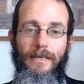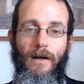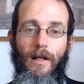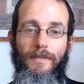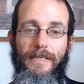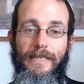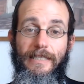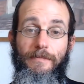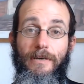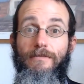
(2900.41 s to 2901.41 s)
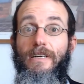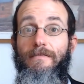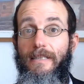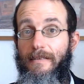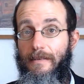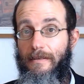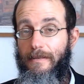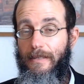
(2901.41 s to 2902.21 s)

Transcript: all this has been rewritten